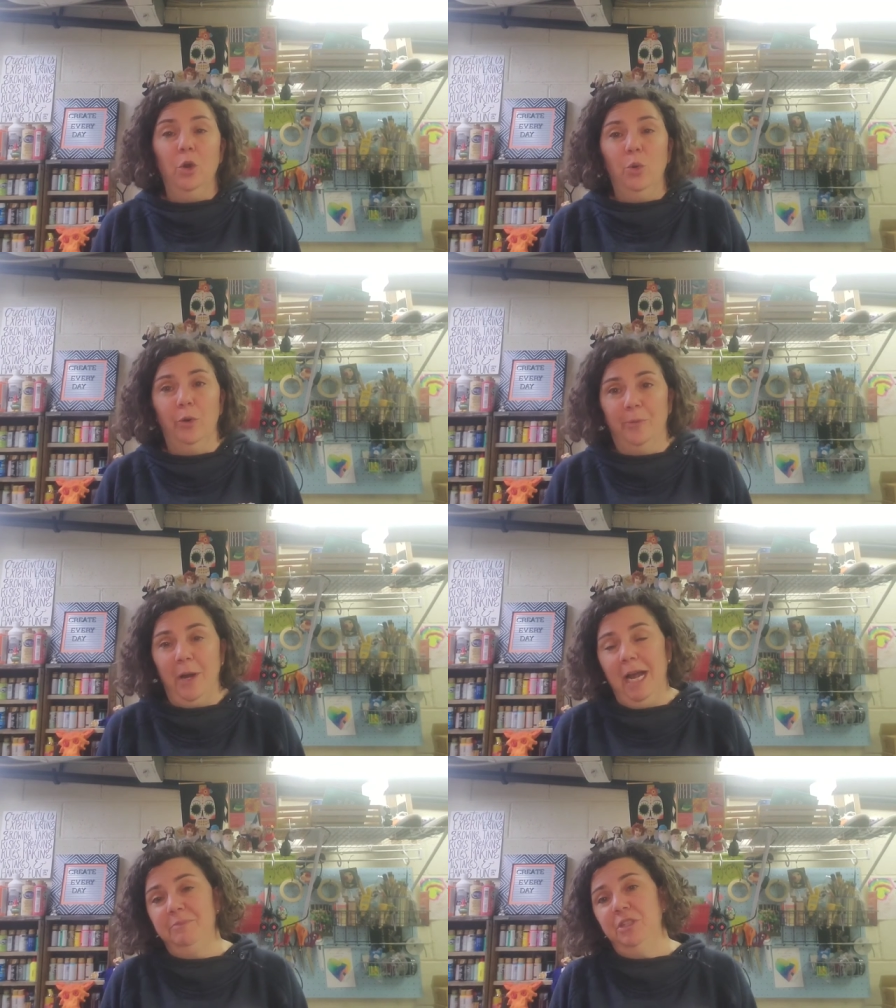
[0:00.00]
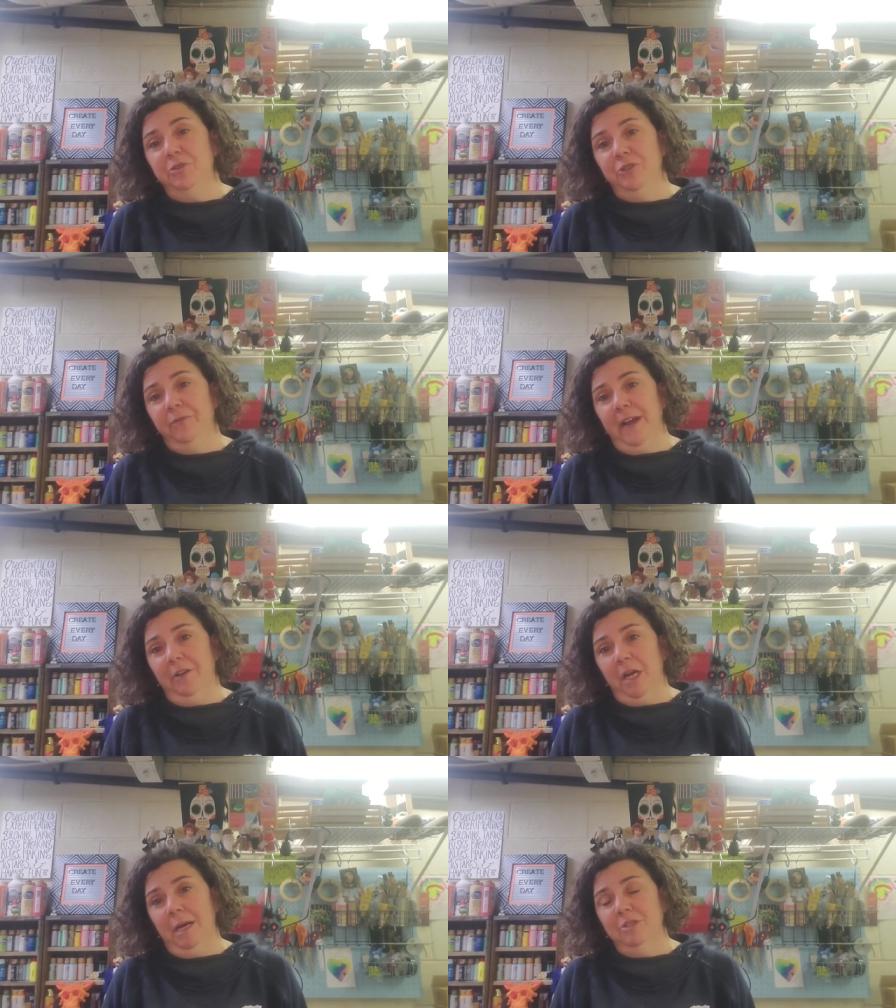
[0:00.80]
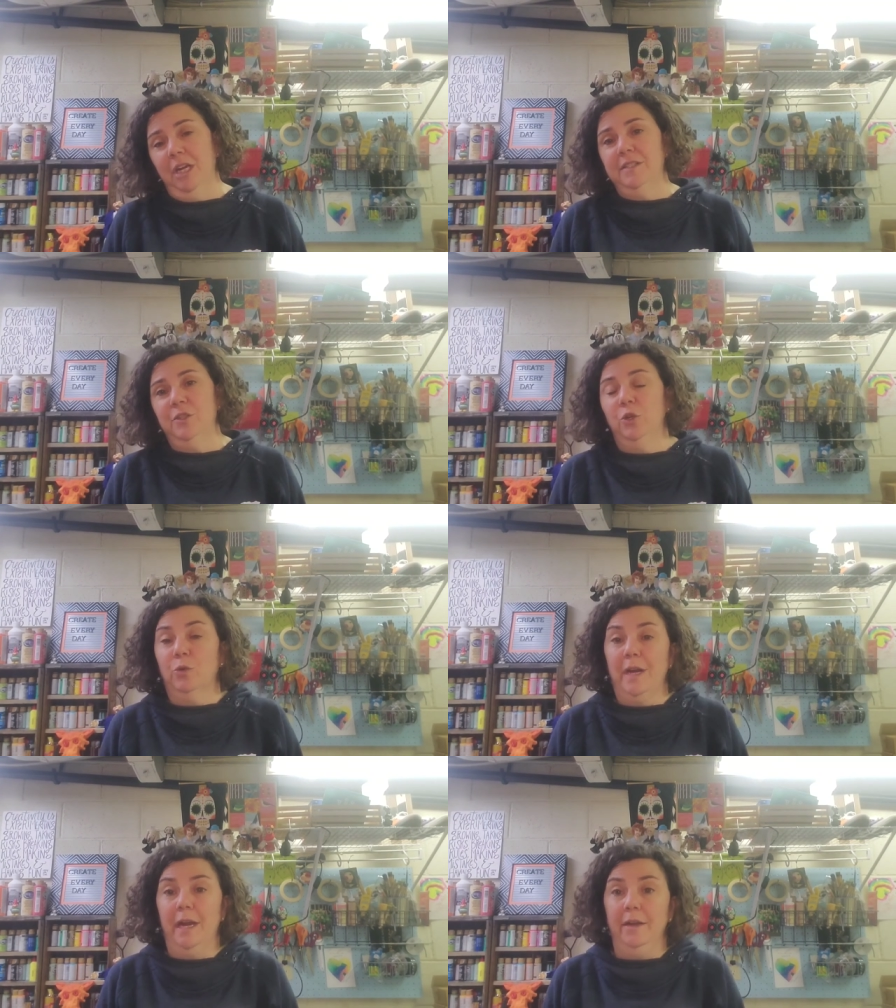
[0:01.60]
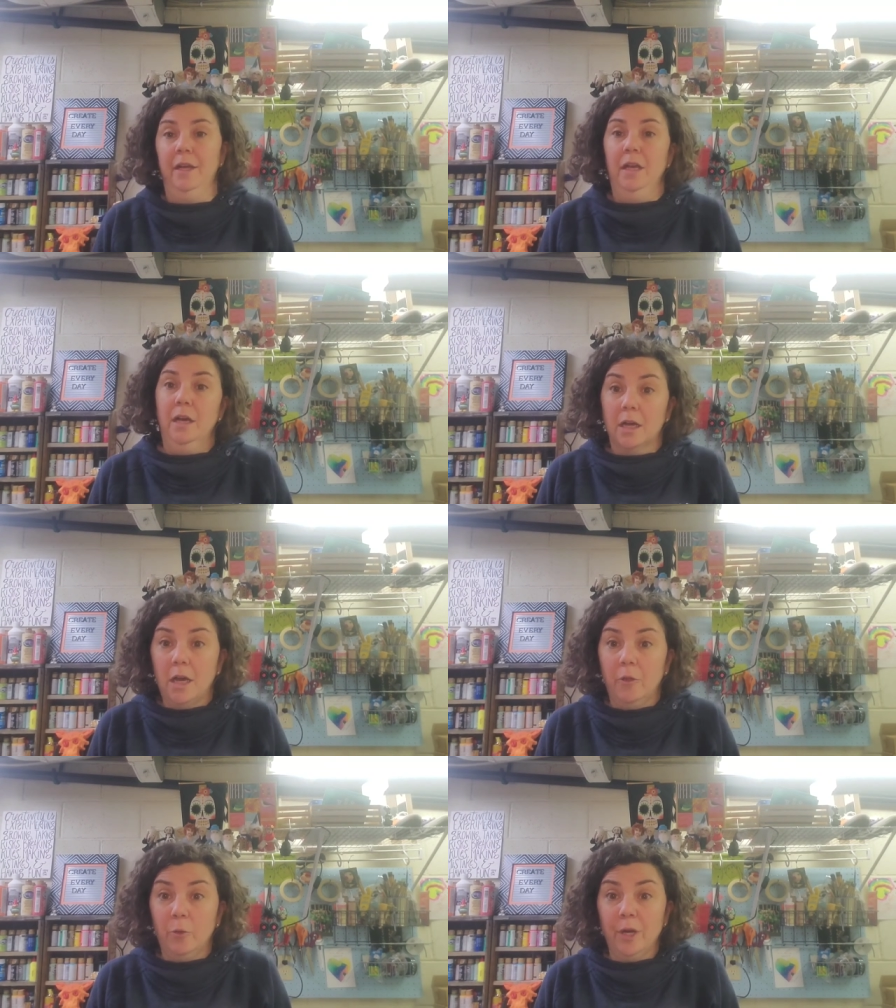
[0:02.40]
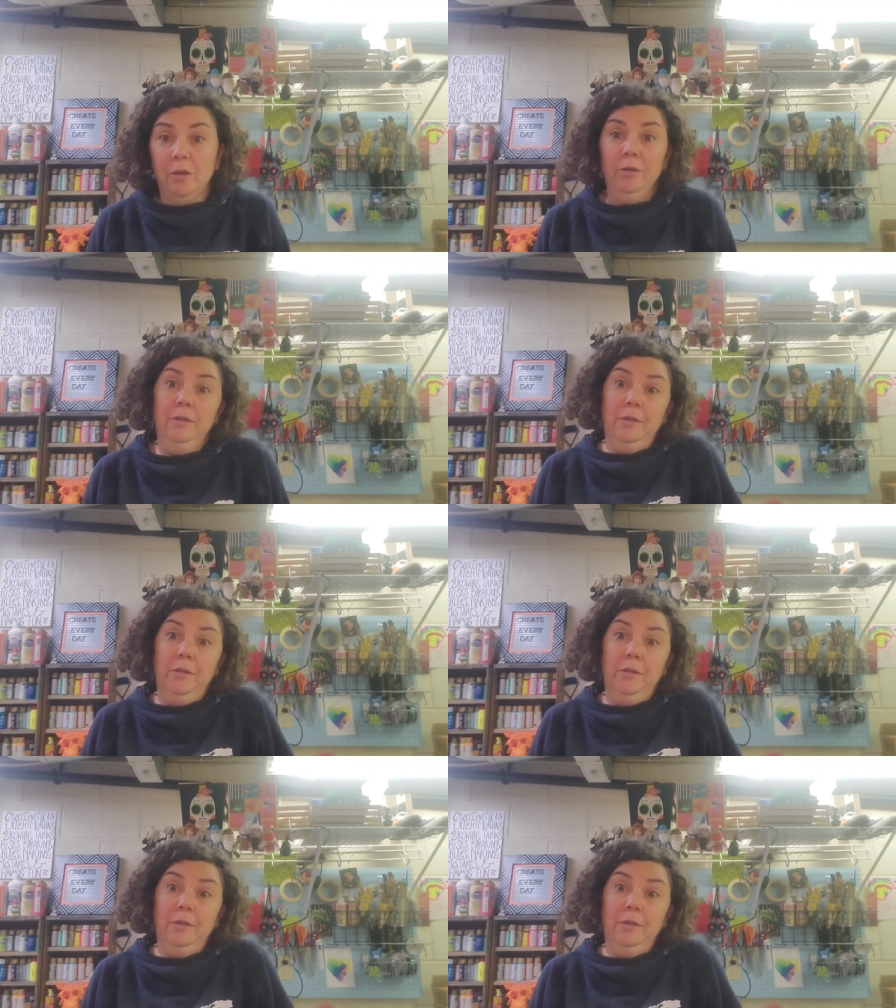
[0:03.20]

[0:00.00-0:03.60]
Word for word: or perhaps use your found objects to create a color wheel